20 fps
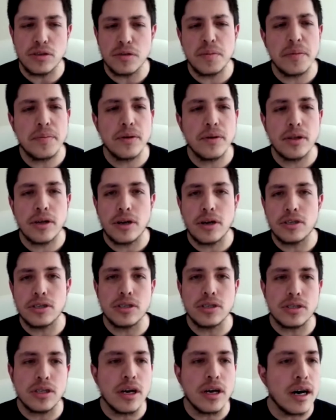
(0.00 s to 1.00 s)
people that are
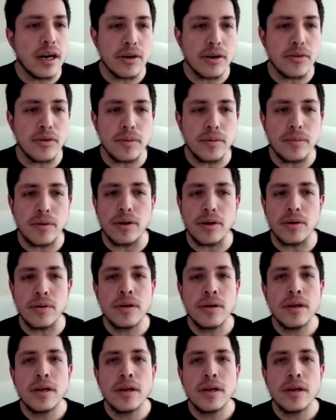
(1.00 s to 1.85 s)
just hungry, bro.